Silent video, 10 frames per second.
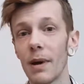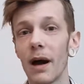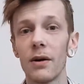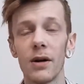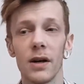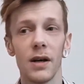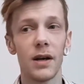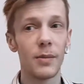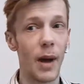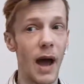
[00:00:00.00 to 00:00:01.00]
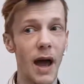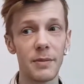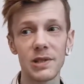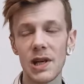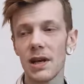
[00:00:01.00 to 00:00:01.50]
out,
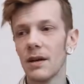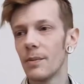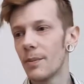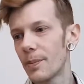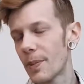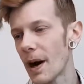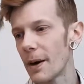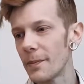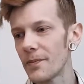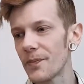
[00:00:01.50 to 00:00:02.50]
perhaps. But